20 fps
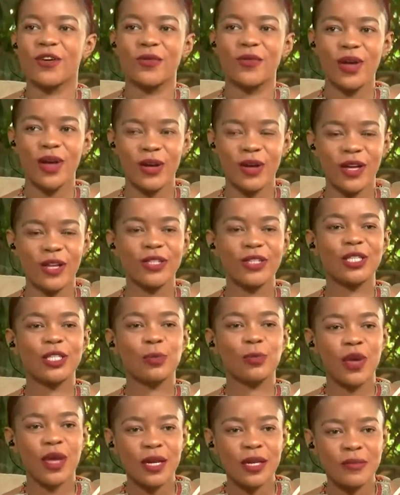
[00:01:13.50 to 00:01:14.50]
We're going to
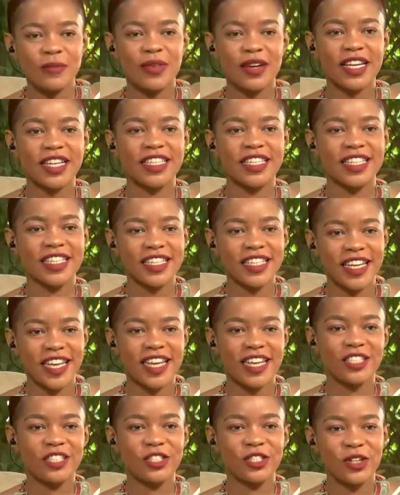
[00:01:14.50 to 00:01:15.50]
spend money,
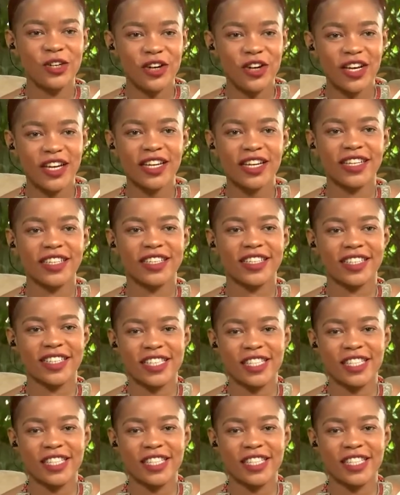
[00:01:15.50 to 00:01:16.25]
enjoy. It's